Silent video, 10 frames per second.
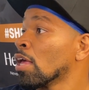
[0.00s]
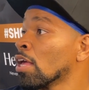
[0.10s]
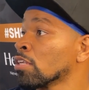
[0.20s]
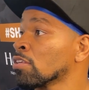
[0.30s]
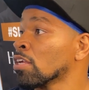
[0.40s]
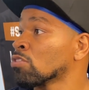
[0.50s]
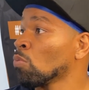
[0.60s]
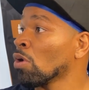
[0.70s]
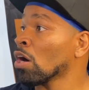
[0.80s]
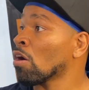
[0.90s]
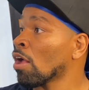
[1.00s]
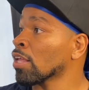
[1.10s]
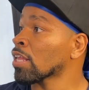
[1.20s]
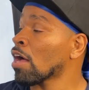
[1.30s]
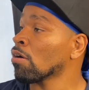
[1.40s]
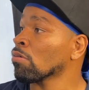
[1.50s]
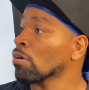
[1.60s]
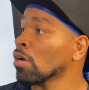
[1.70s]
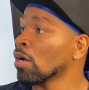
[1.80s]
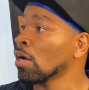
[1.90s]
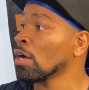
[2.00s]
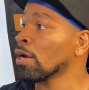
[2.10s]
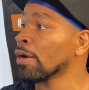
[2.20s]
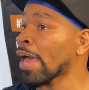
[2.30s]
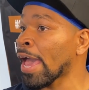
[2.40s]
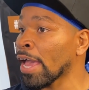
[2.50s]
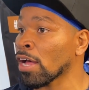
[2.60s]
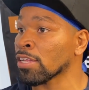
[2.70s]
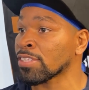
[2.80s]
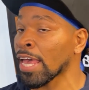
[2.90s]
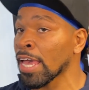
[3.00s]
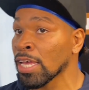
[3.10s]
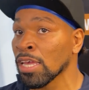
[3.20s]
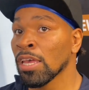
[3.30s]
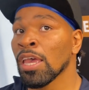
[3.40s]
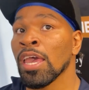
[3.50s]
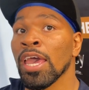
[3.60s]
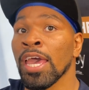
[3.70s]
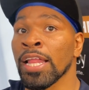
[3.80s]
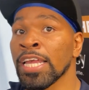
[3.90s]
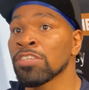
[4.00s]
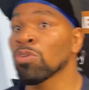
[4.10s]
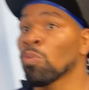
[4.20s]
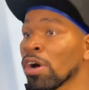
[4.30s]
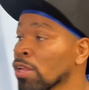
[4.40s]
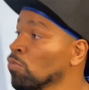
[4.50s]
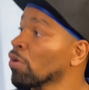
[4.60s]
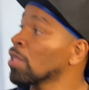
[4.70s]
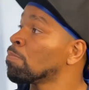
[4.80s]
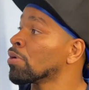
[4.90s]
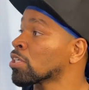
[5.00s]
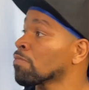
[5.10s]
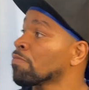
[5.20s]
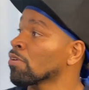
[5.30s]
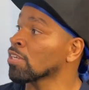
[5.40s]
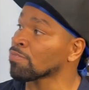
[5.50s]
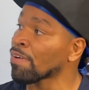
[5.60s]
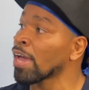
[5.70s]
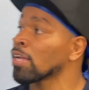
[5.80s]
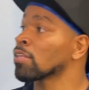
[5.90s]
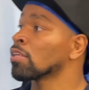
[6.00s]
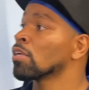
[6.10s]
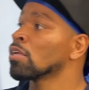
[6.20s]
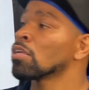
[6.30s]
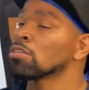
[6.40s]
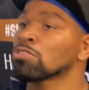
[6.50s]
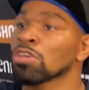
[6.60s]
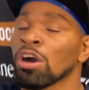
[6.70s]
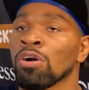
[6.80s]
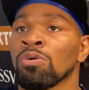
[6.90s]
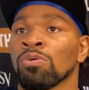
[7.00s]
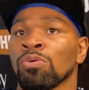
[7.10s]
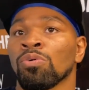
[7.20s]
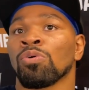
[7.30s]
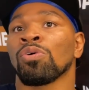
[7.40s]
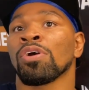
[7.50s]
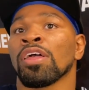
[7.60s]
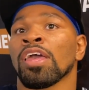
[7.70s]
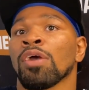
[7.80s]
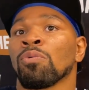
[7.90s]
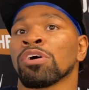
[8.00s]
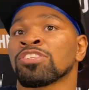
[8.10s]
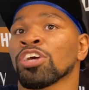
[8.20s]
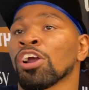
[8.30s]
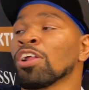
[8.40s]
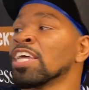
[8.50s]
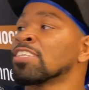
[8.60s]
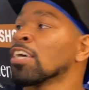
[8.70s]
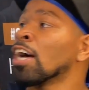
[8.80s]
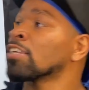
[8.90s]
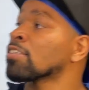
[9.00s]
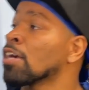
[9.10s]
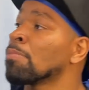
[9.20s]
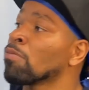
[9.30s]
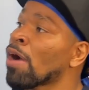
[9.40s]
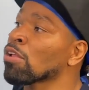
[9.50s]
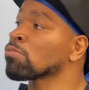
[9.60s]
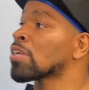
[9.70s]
is the one calling out Tank, and he's the one really pushing for this fight. So what's early to us could be right on